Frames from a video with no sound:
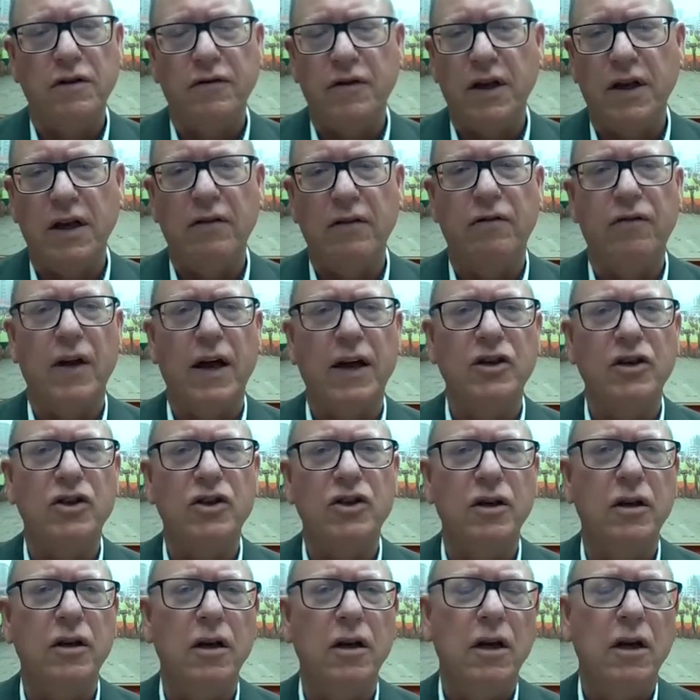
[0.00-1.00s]
of the
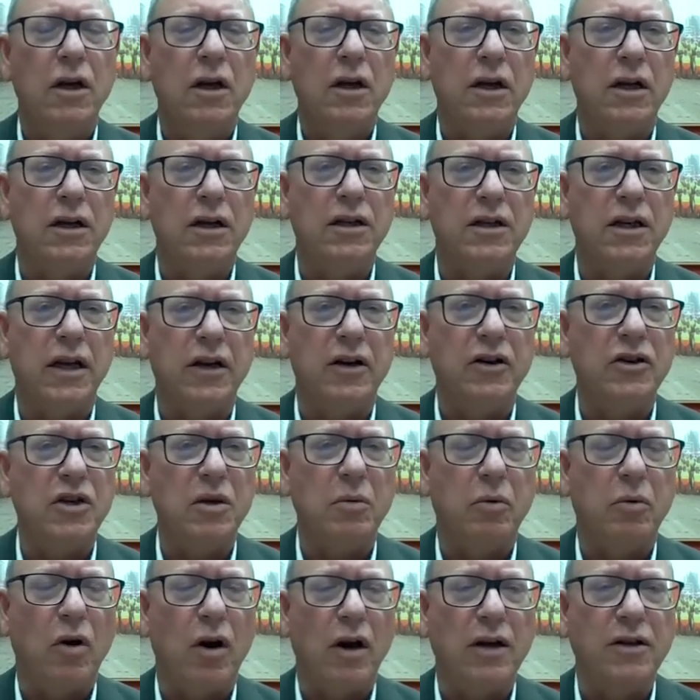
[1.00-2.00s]
inflation is
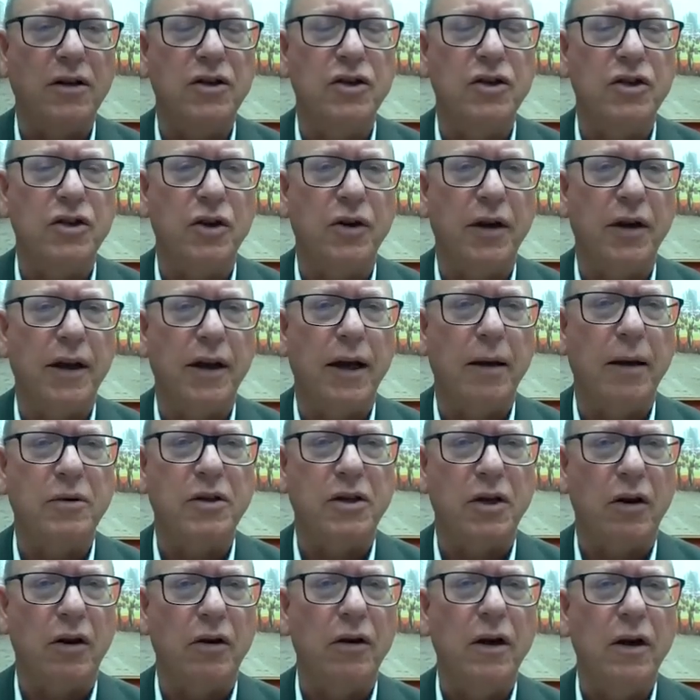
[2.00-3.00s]
energy prices shooting up.
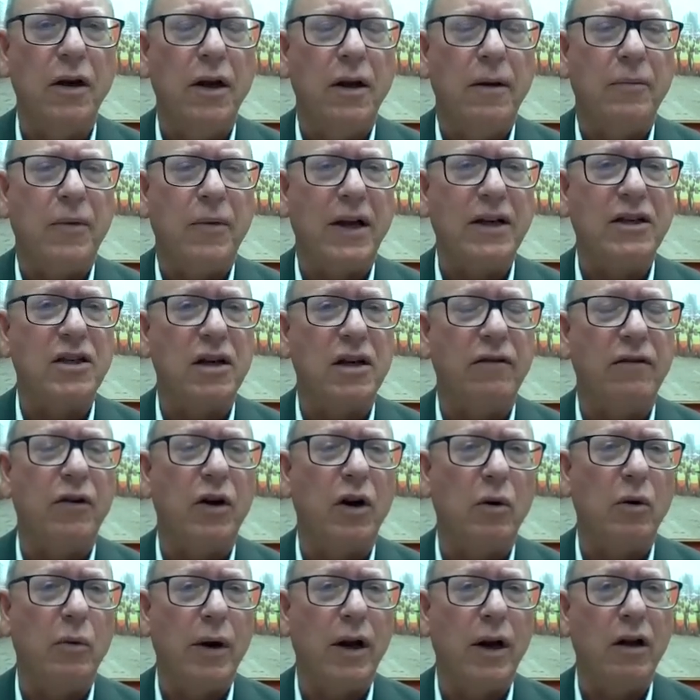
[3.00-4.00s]
So that's done
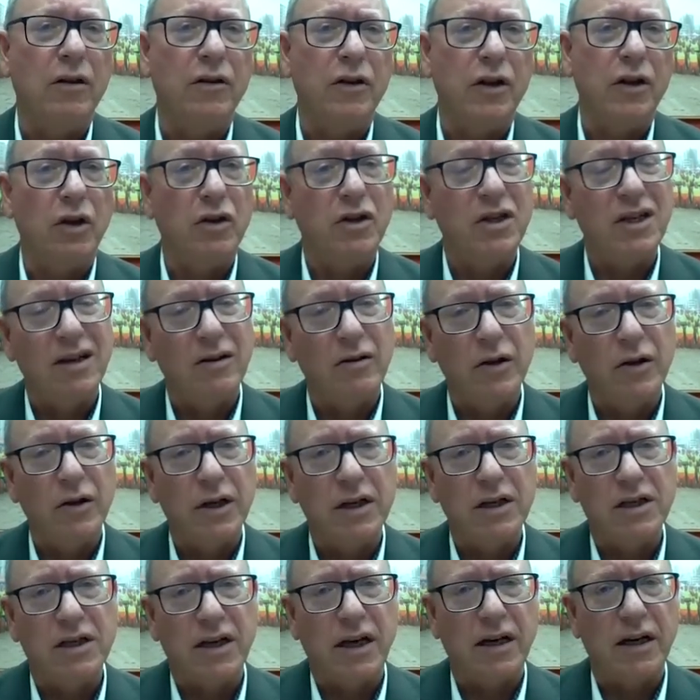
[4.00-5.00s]
very well. The
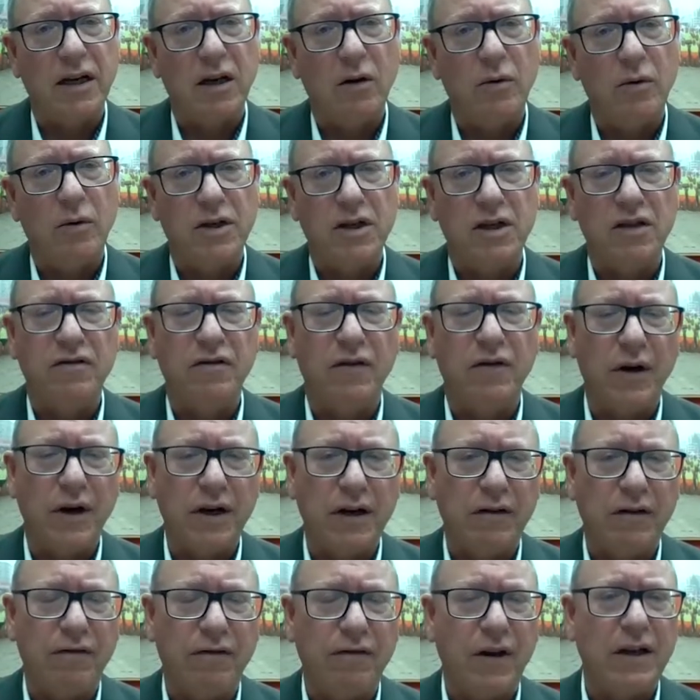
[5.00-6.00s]
utility sector, which is
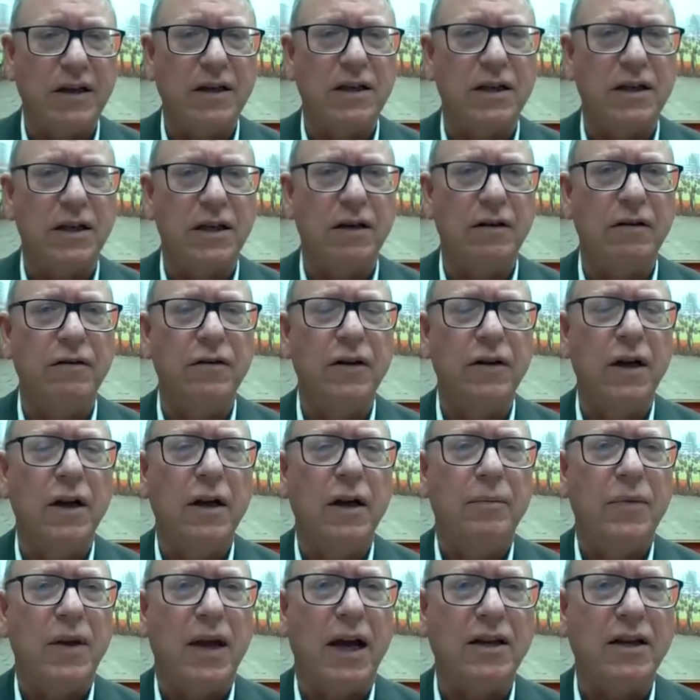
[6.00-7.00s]
very defensive,
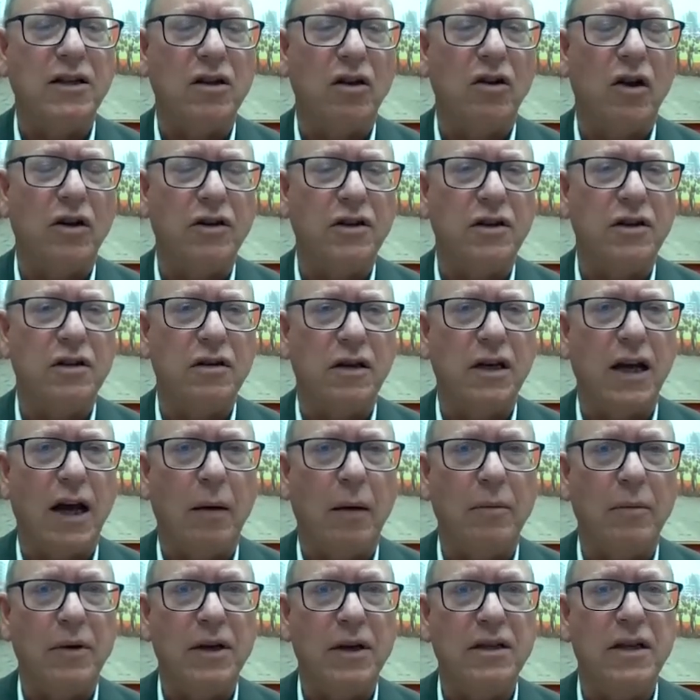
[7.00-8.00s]
has a lot of
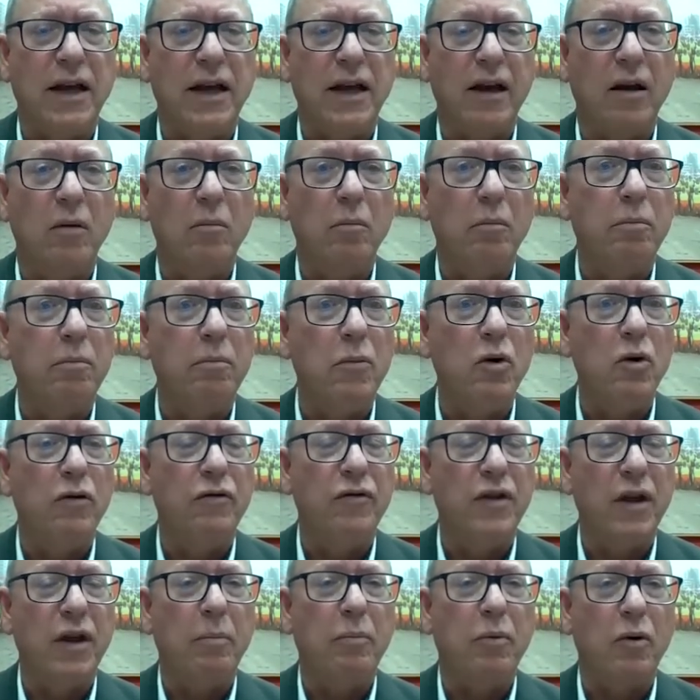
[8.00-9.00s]
companies that can
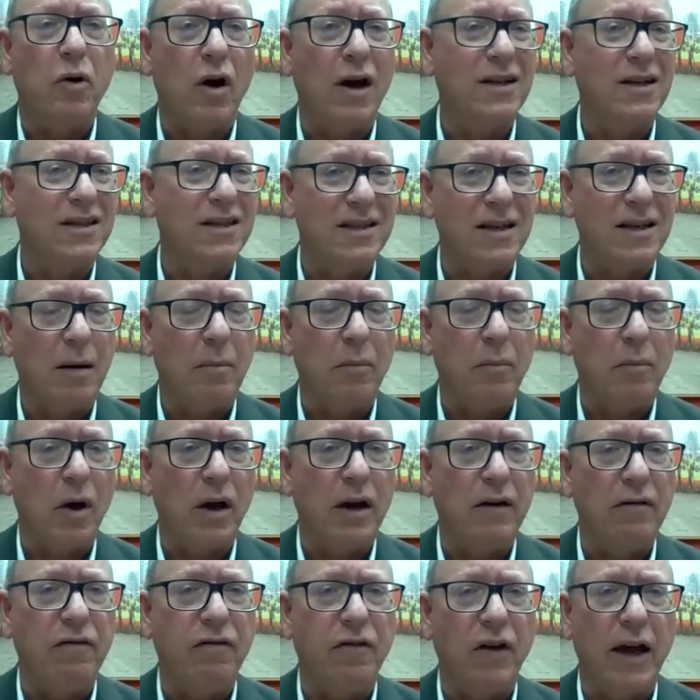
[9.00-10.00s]
move their prices up
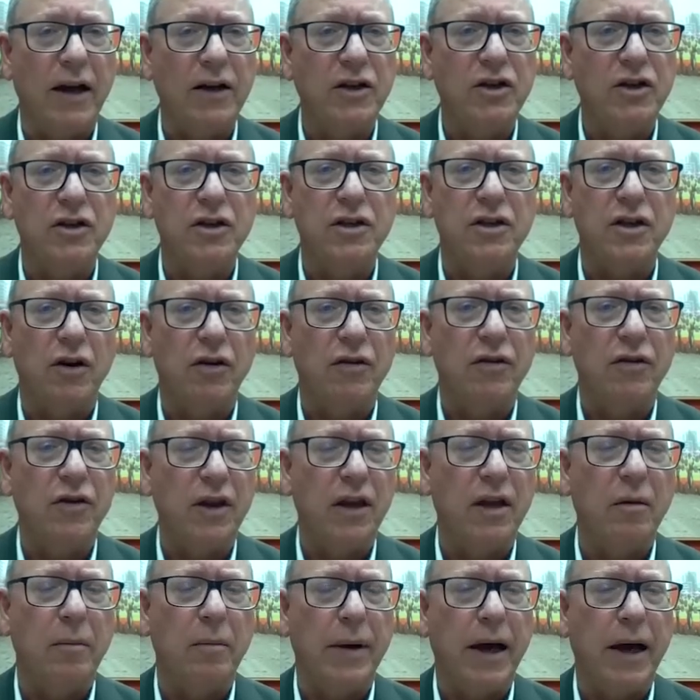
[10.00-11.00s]
by inflation. So
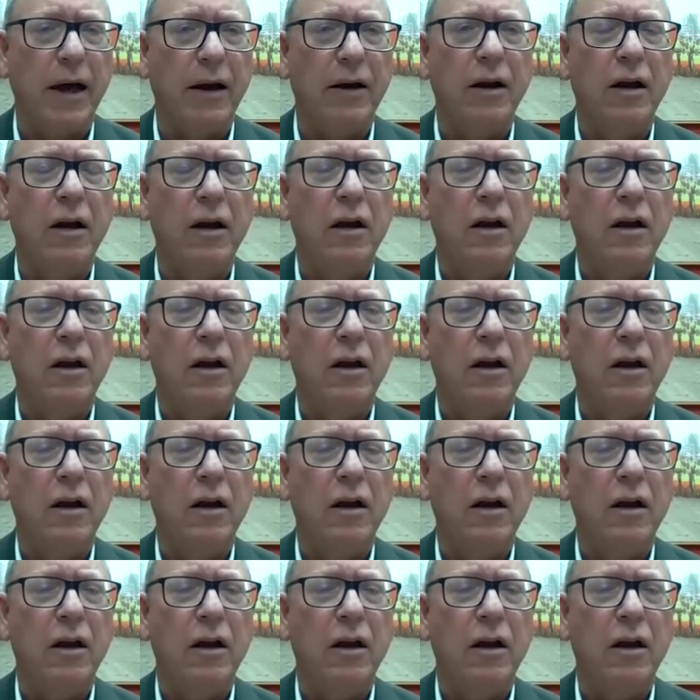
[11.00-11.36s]
think about